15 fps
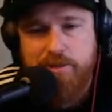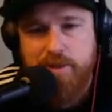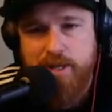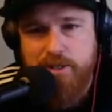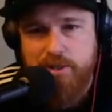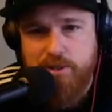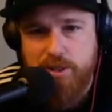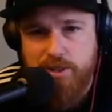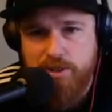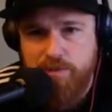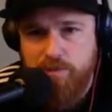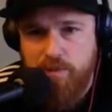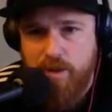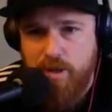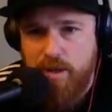It's just,
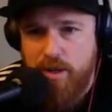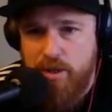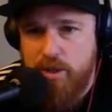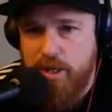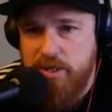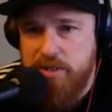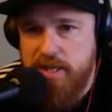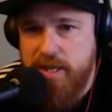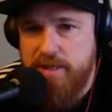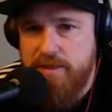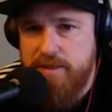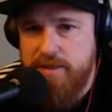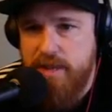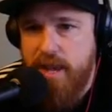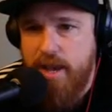you could see it
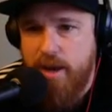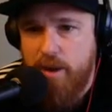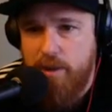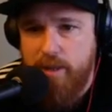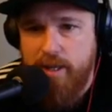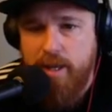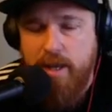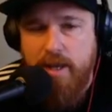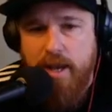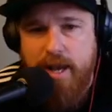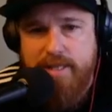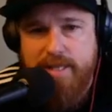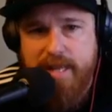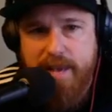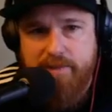scale, but I
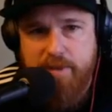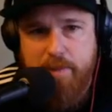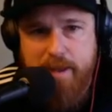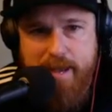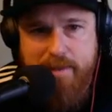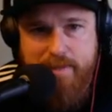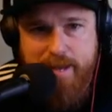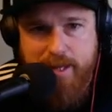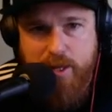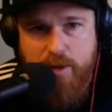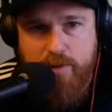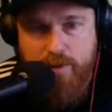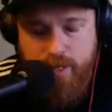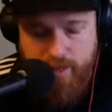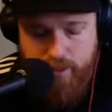did have to pan back
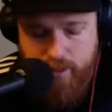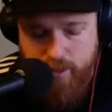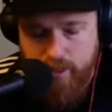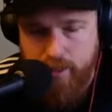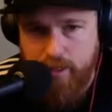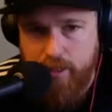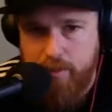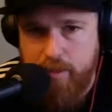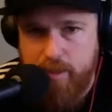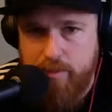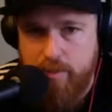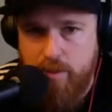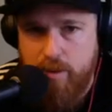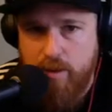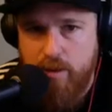over and look at a little bit
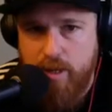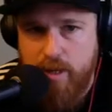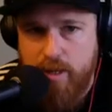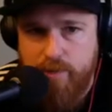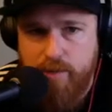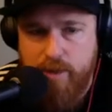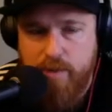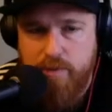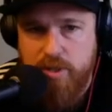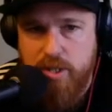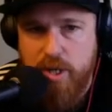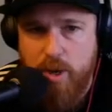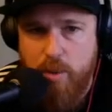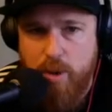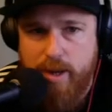more of
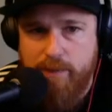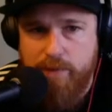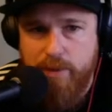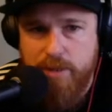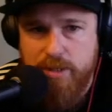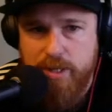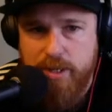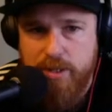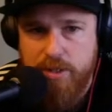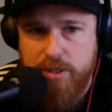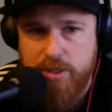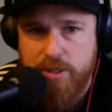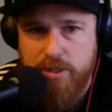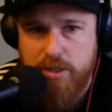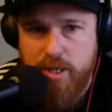Snow White for us there,
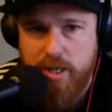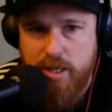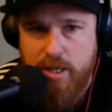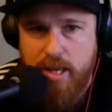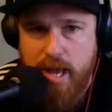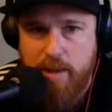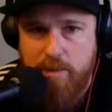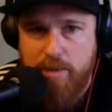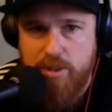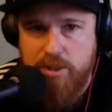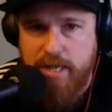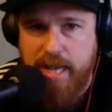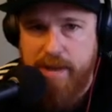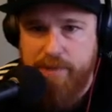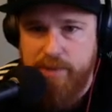just to see how much
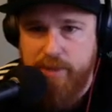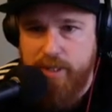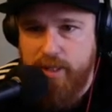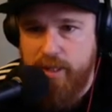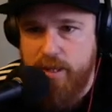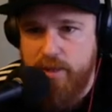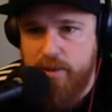scaffolding is